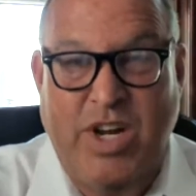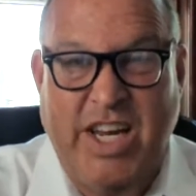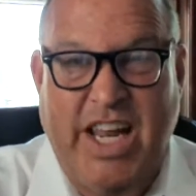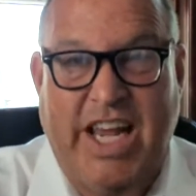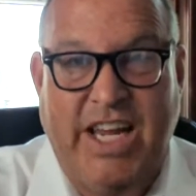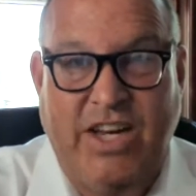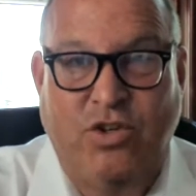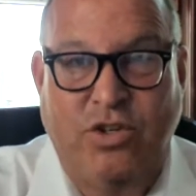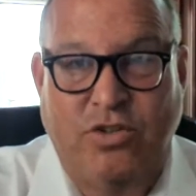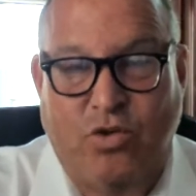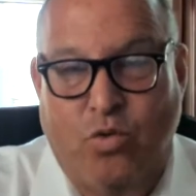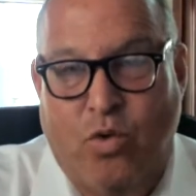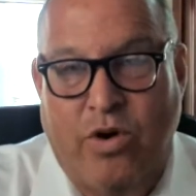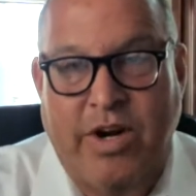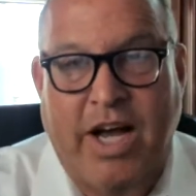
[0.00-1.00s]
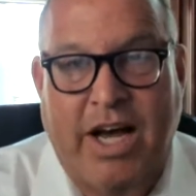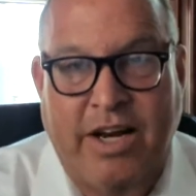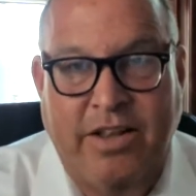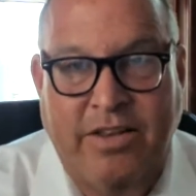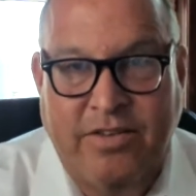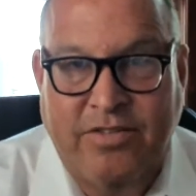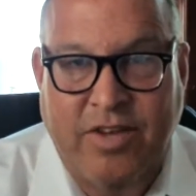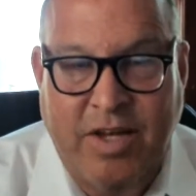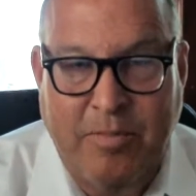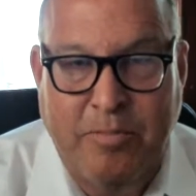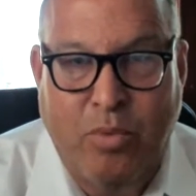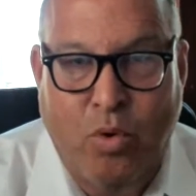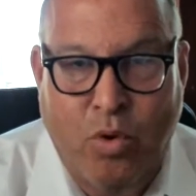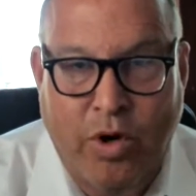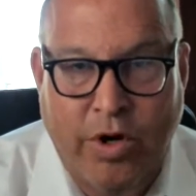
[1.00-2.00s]
agents who are not in the same
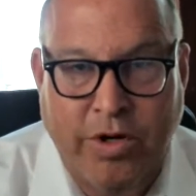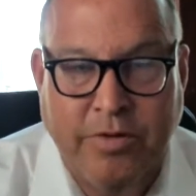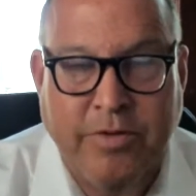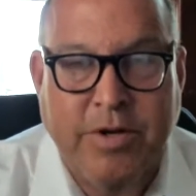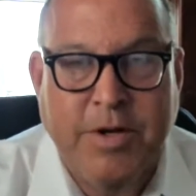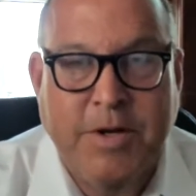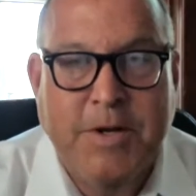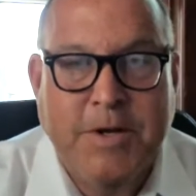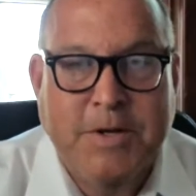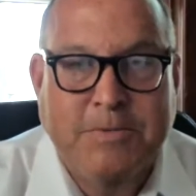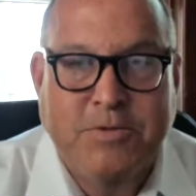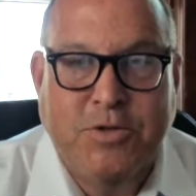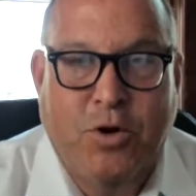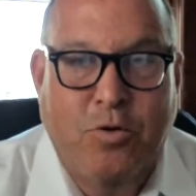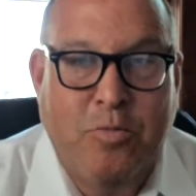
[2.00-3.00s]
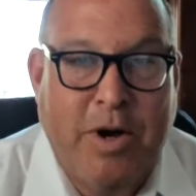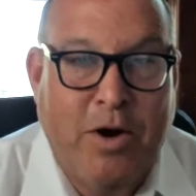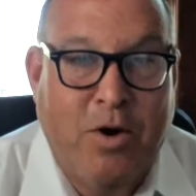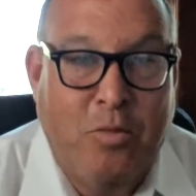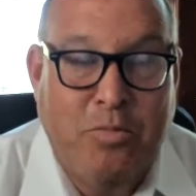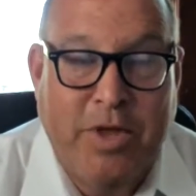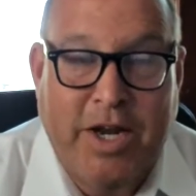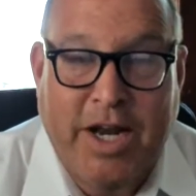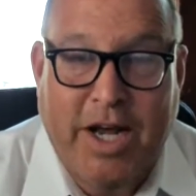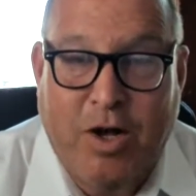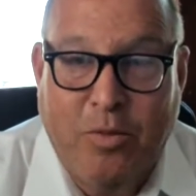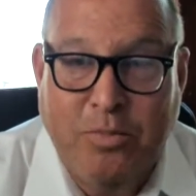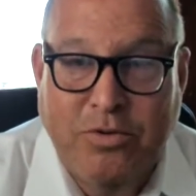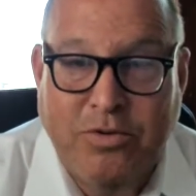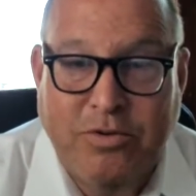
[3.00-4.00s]
board. So I hope that
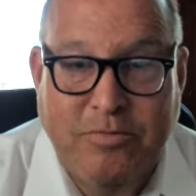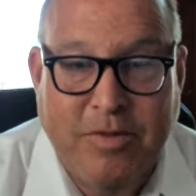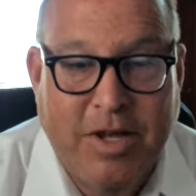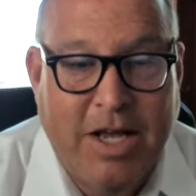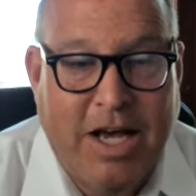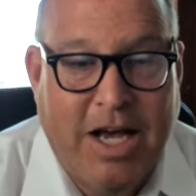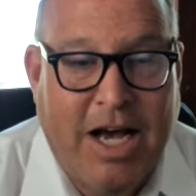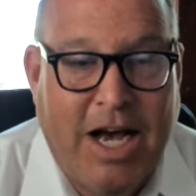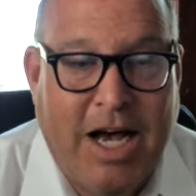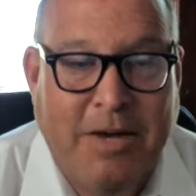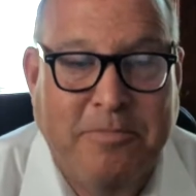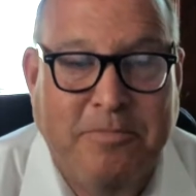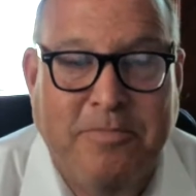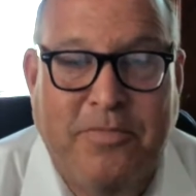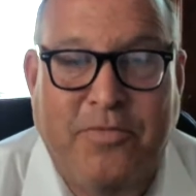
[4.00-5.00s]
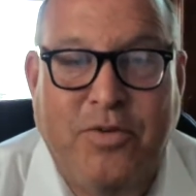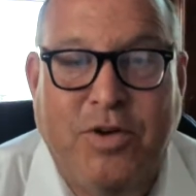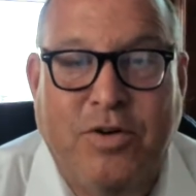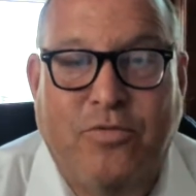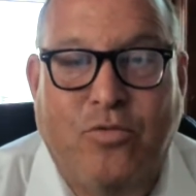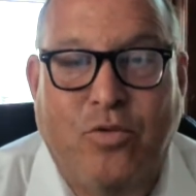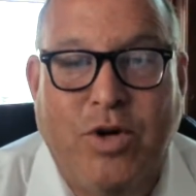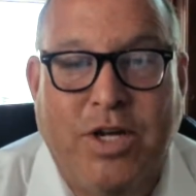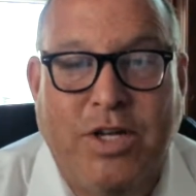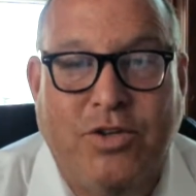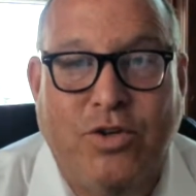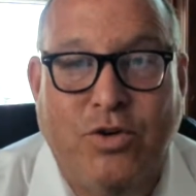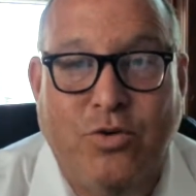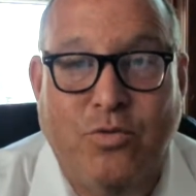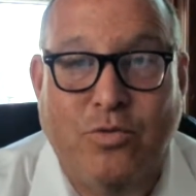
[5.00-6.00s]
helps. Feel free
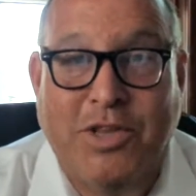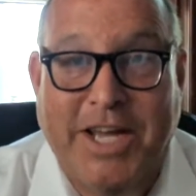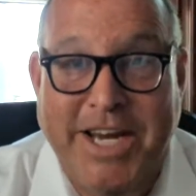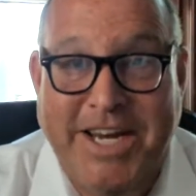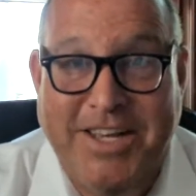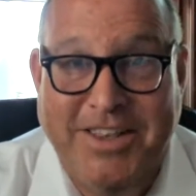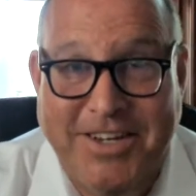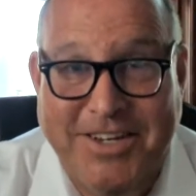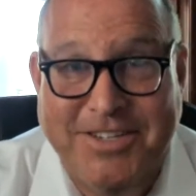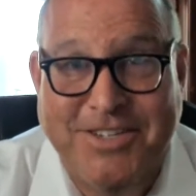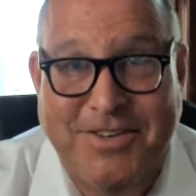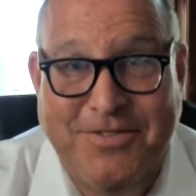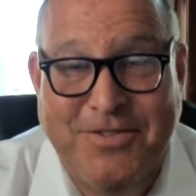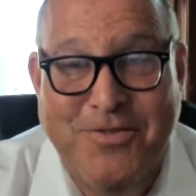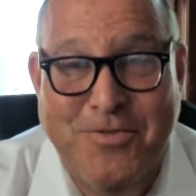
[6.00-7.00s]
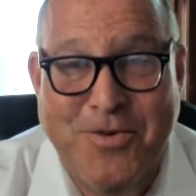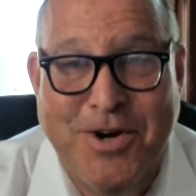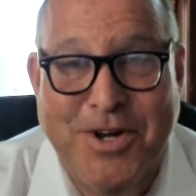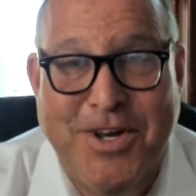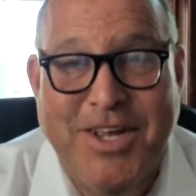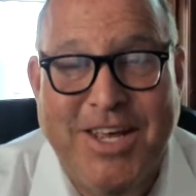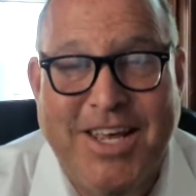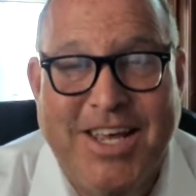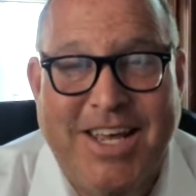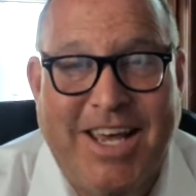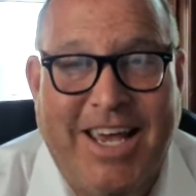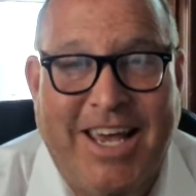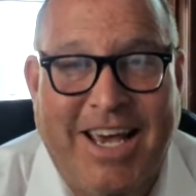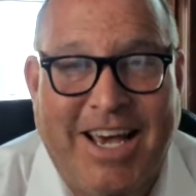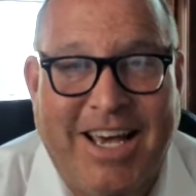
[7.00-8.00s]
to like this if you would,
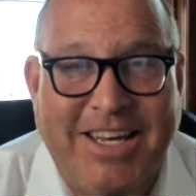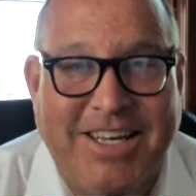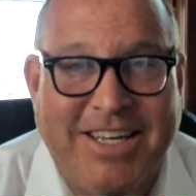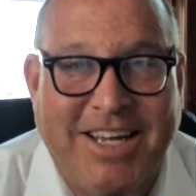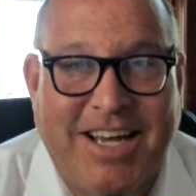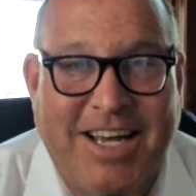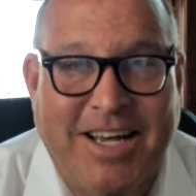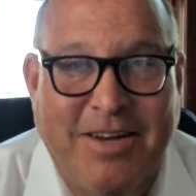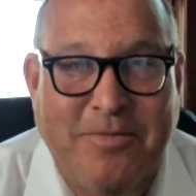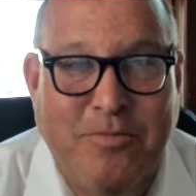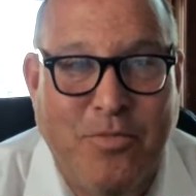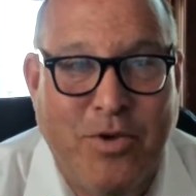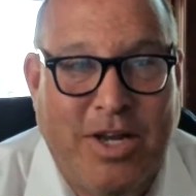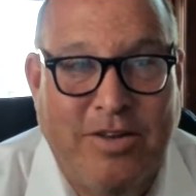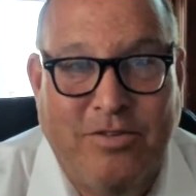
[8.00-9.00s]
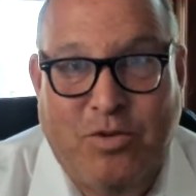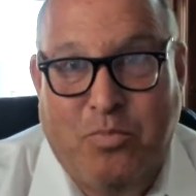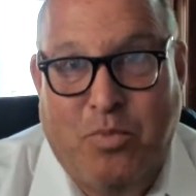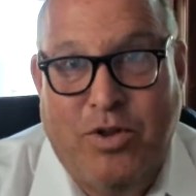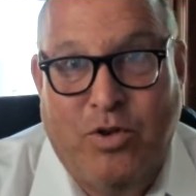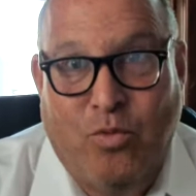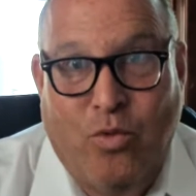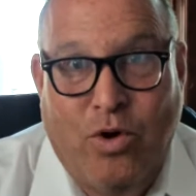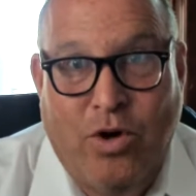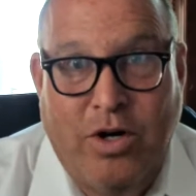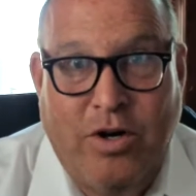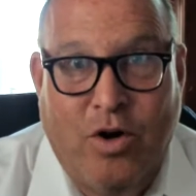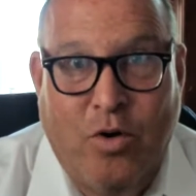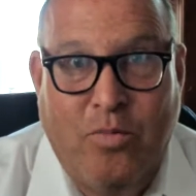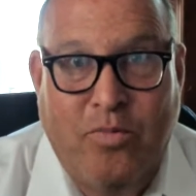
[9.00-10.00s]
and we can spread the word.
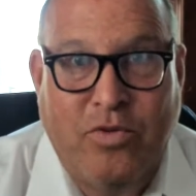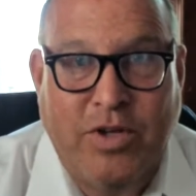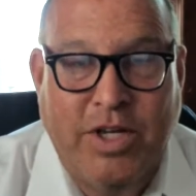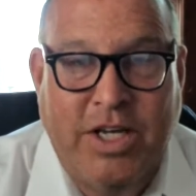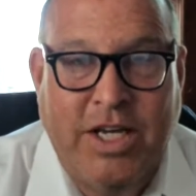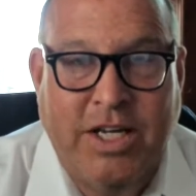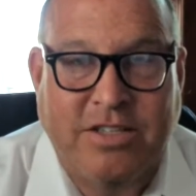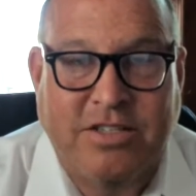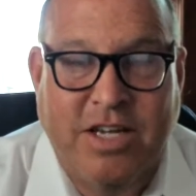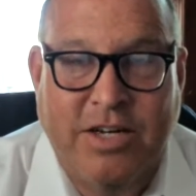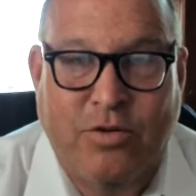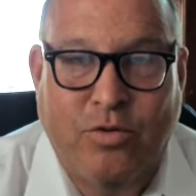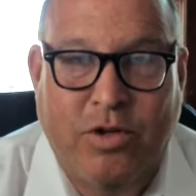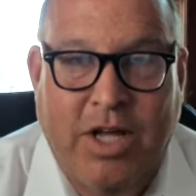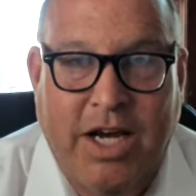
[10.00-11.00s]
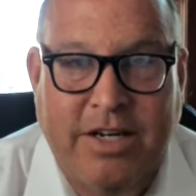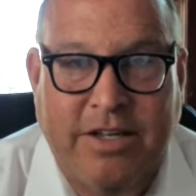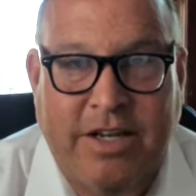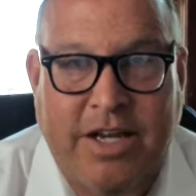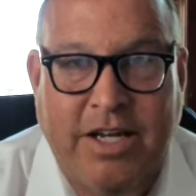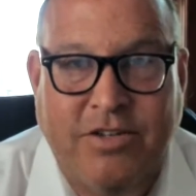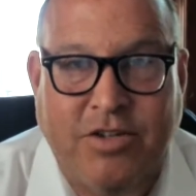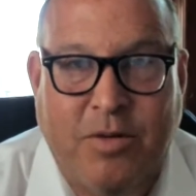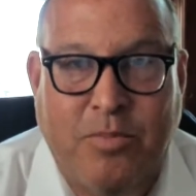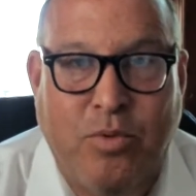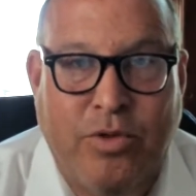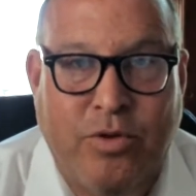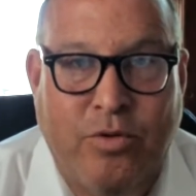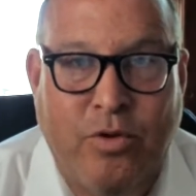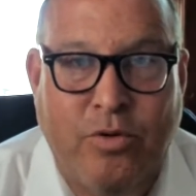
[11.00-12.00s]
Hopefully, get SentriLock to catch up with
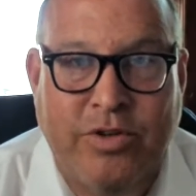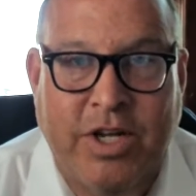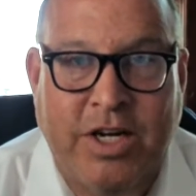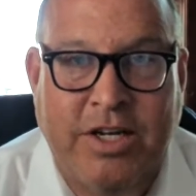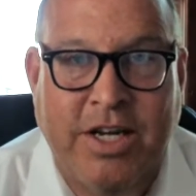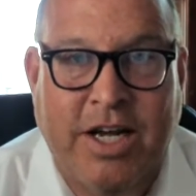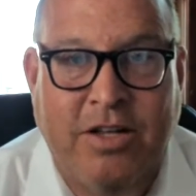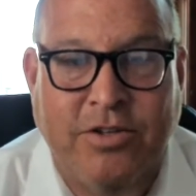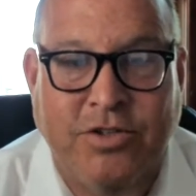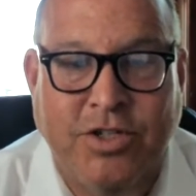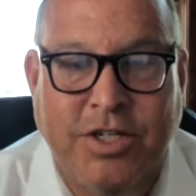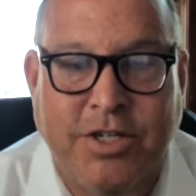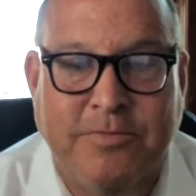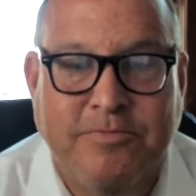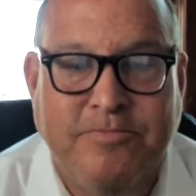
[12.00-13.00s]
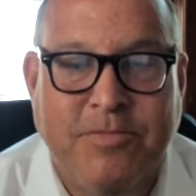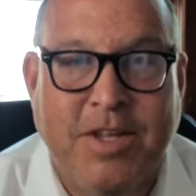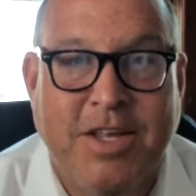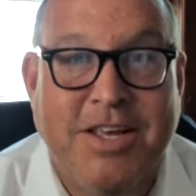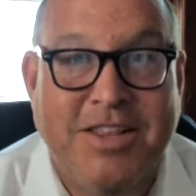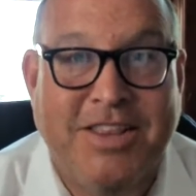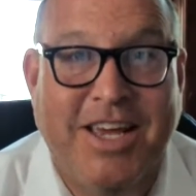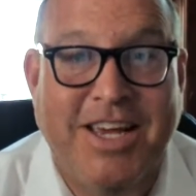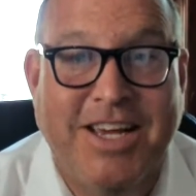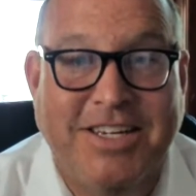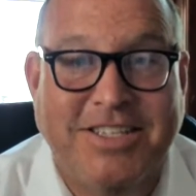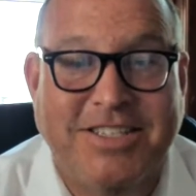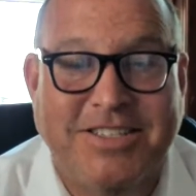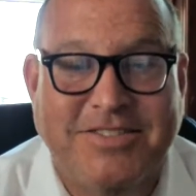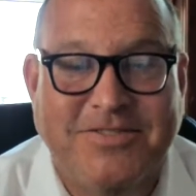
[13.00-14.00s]
their own technology.
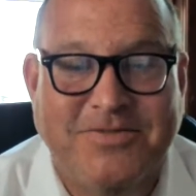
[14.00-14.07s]
Thanks.